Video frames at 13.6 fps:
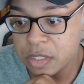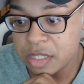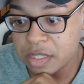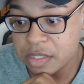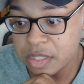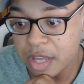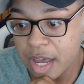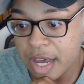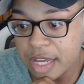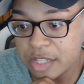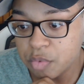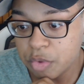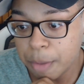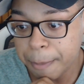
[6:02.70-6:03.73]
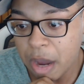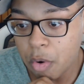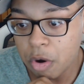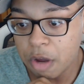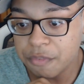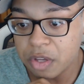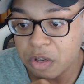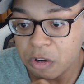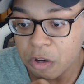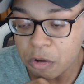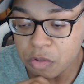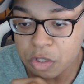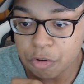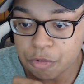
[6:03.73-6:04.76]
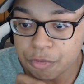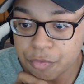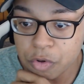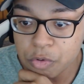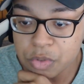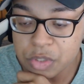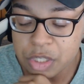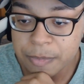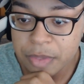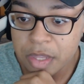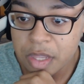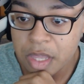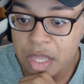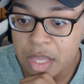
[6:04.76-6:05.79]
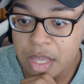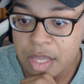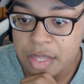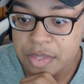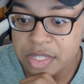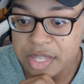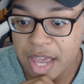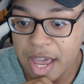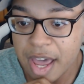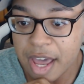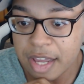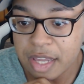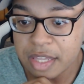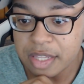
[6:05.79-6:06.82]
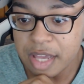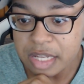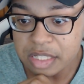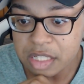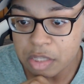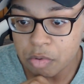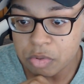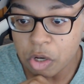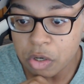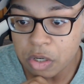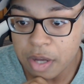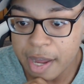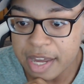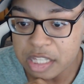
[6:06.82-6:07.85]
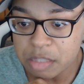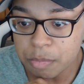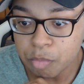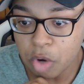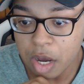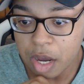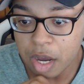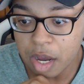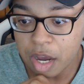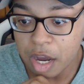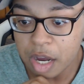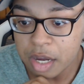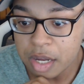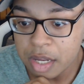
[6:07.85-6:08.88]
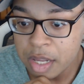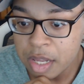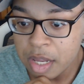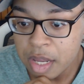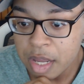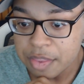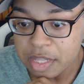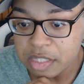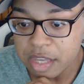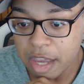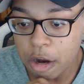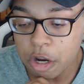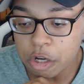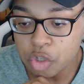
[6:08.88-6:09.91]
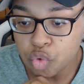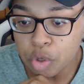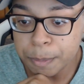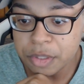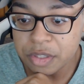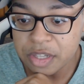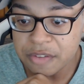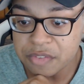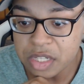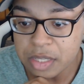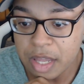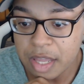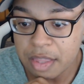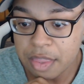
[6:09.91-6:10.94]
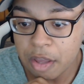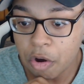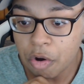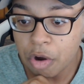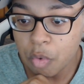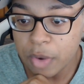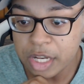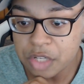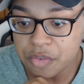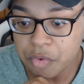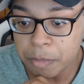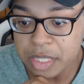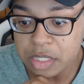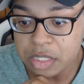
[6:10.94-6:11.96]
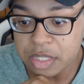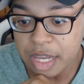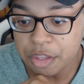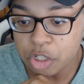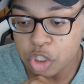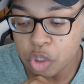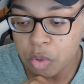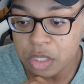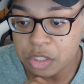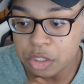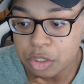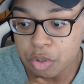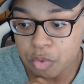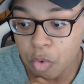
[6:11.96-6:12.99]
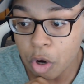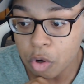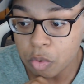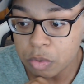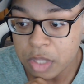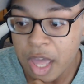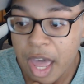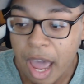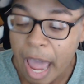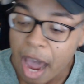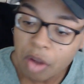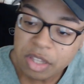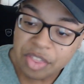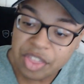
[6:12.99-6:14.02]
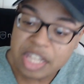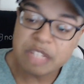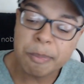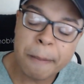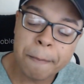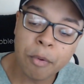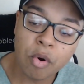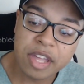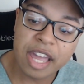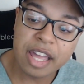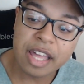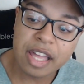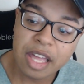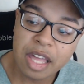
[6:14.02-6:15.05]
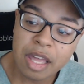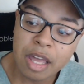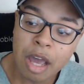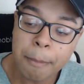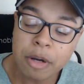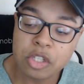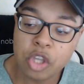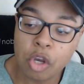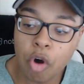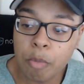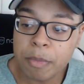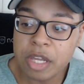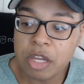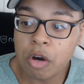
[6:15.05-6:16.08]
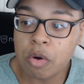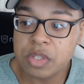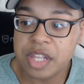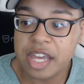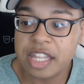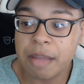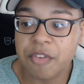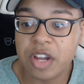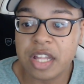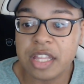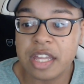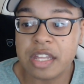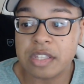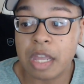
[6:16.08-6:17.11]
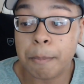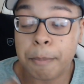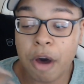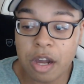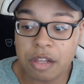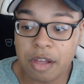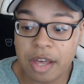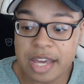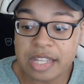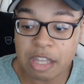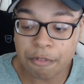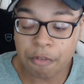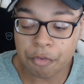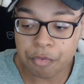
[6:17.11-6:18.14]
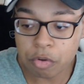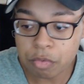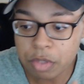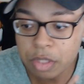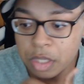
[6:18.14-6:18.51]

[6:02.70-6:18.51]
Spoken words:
in disguise with the power of the clone fruit. This hag, yes, it was all lies, mwahaha. The entire country believed it, and they all arranged for me to take the shogun's throne. How did these people get Bartolomeo's, and I'm forgetting his name, Bon Clay's devil fruit?